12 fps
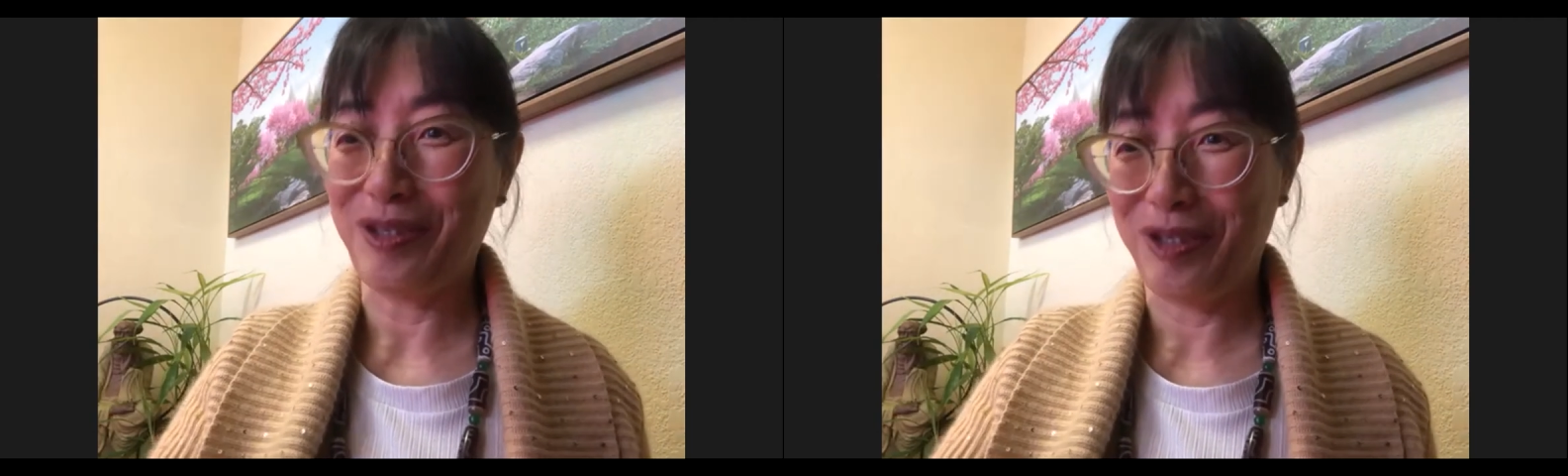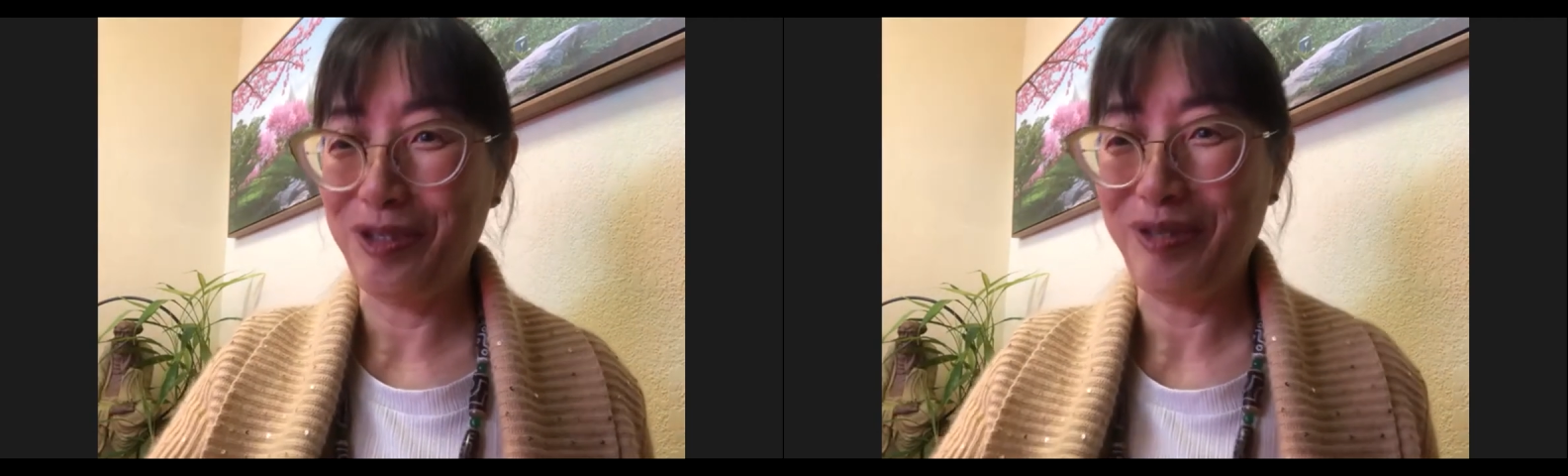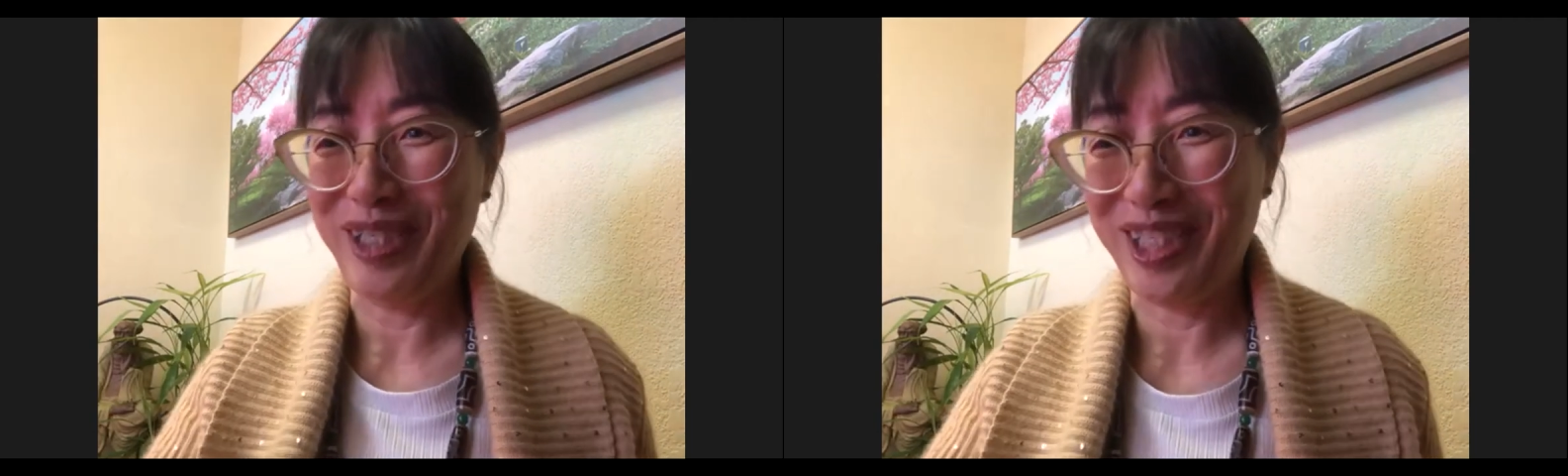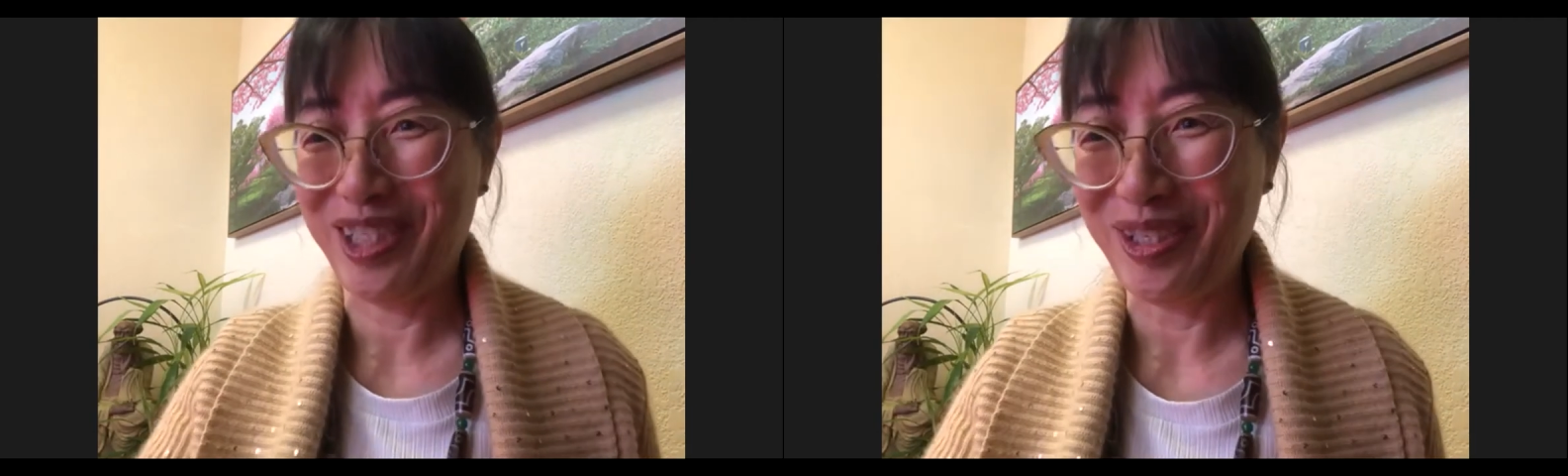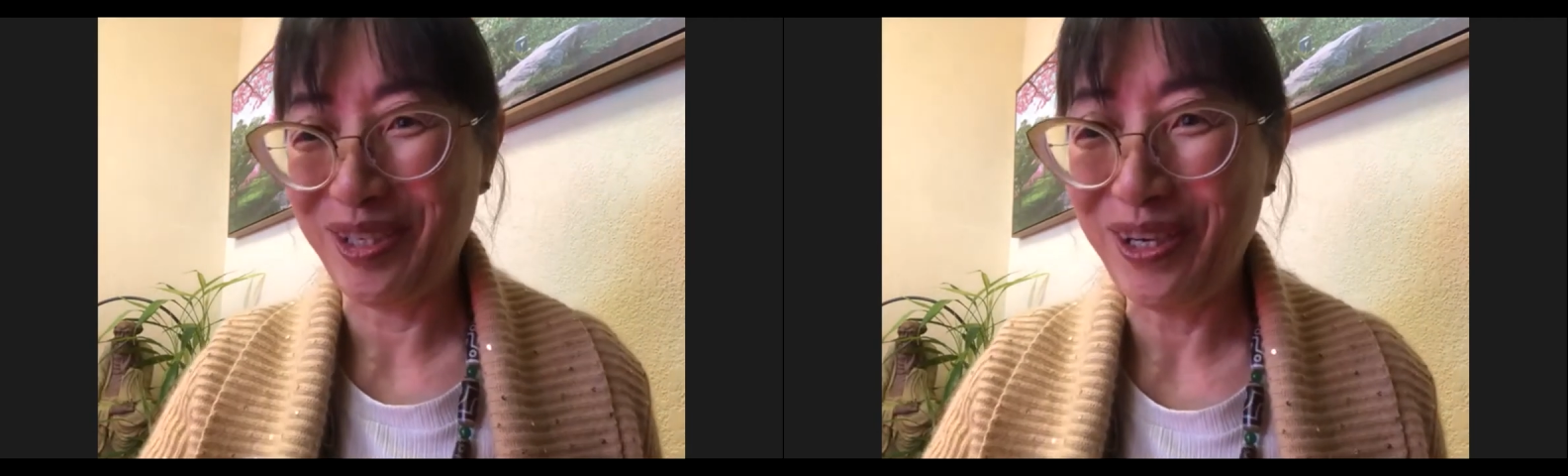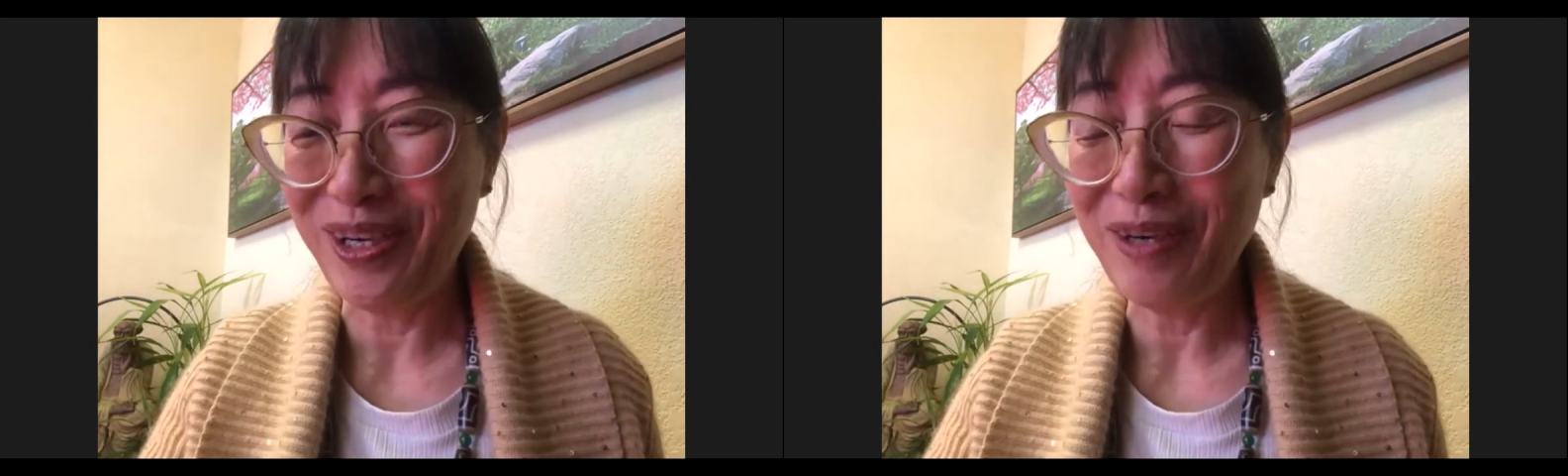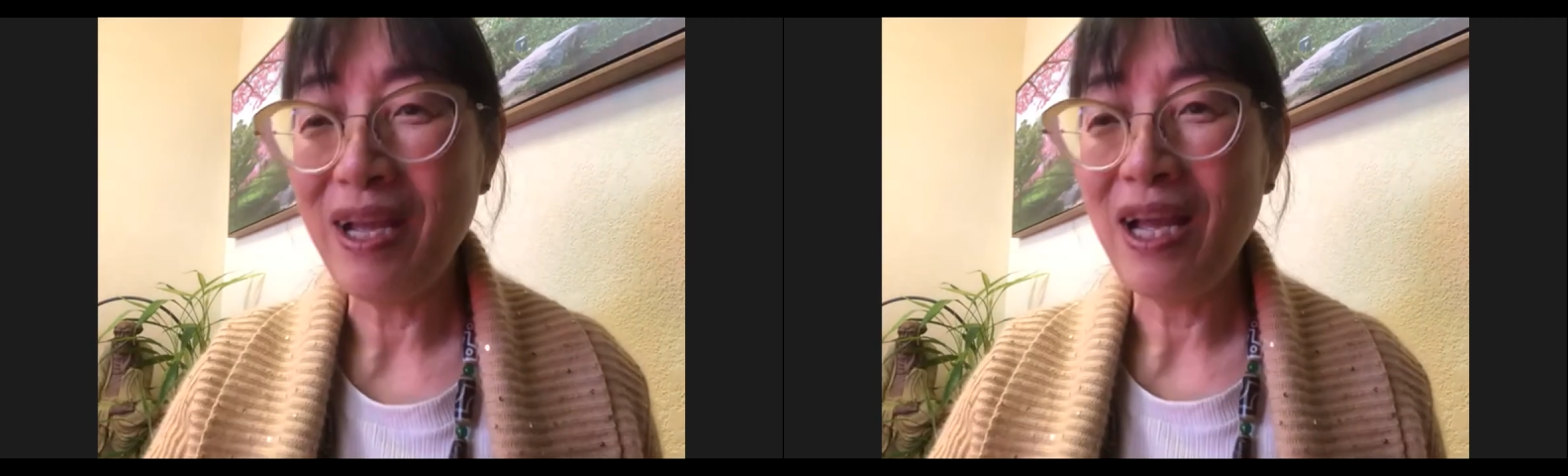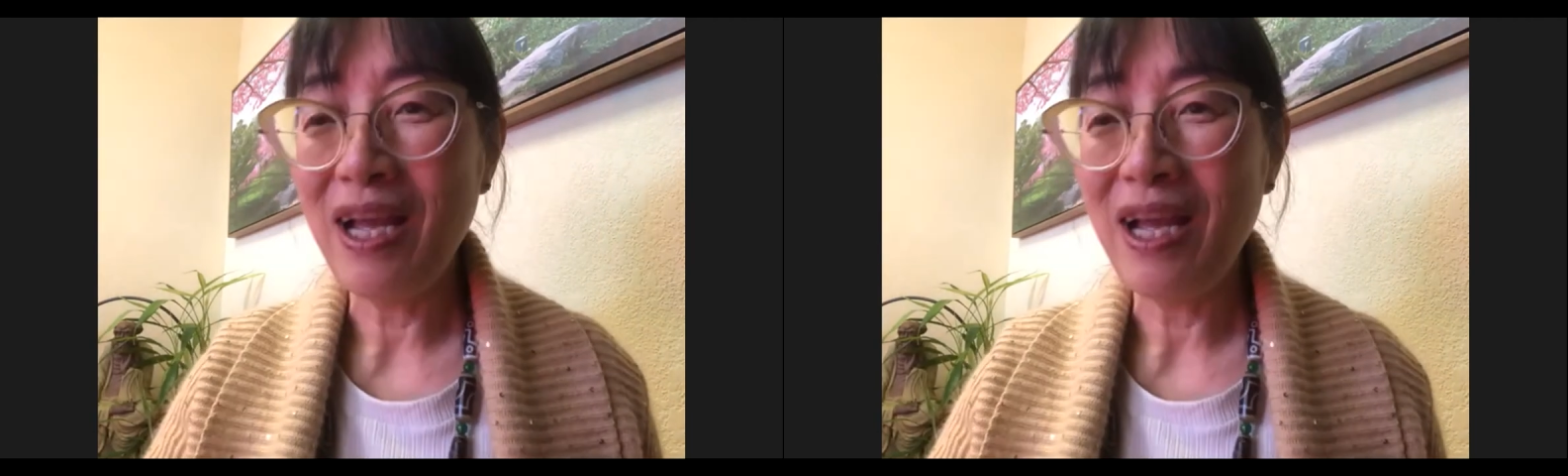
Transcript: grocery store,